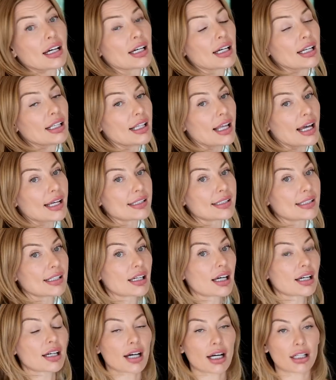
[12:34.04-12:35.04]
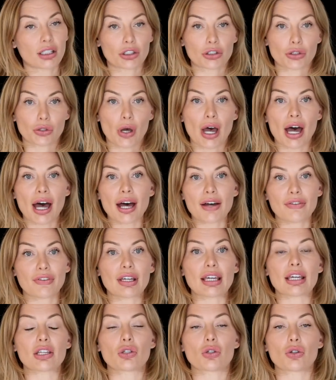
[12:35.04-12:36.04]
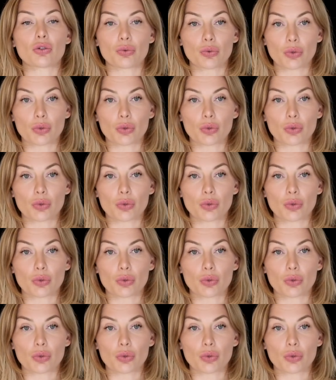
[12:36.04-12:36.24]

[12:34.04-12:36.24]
classic color to have in your